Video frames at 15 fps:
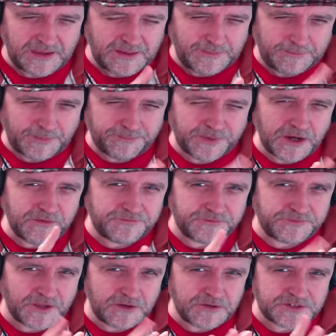but both
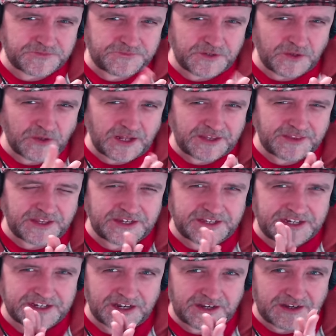of those feel like they
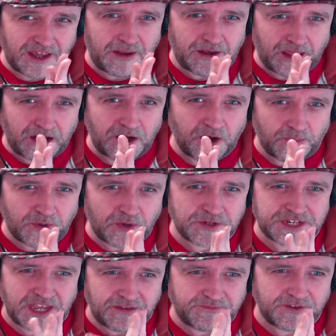need a, a lot more
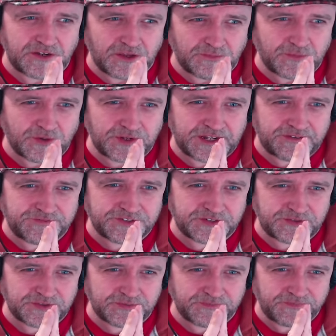depth, a lot more love
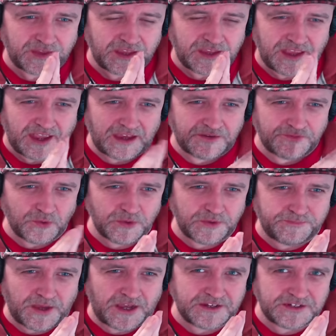to them. Out of all the
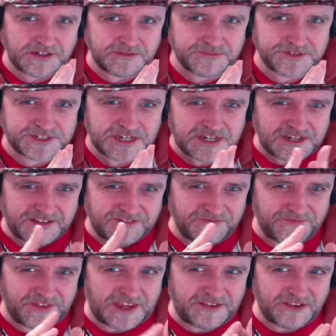biomes,
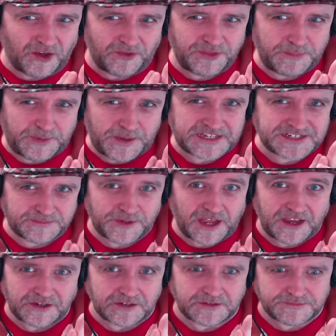they're not the better
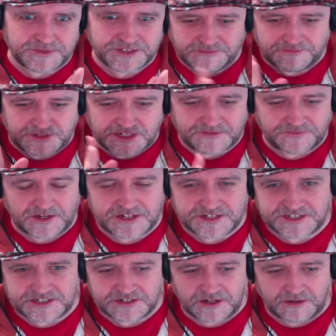biomes, let's
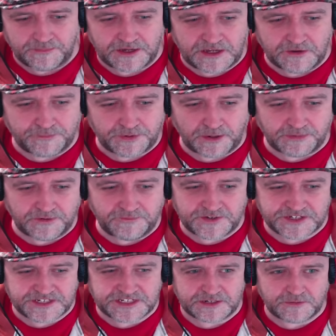face it. I mean, you've probably
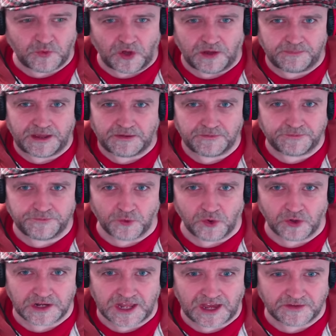visited, what, about
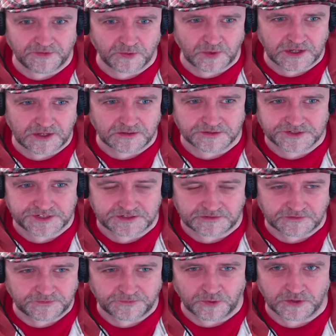four lava worlds
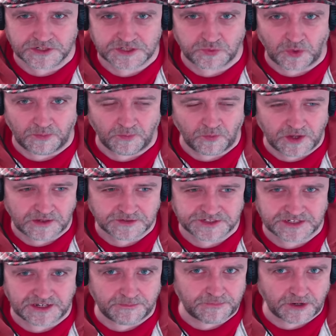and four swamp
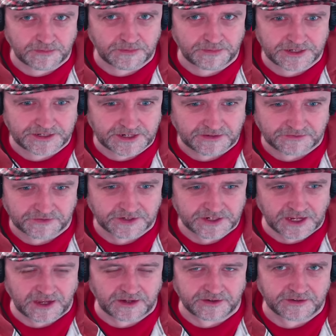worlds, and then probably never
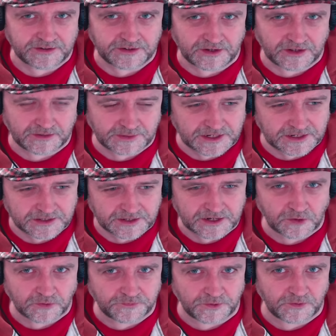again. You know what I mean?
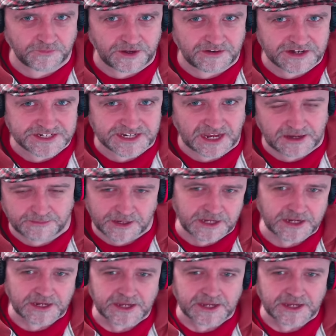They all feel very samey.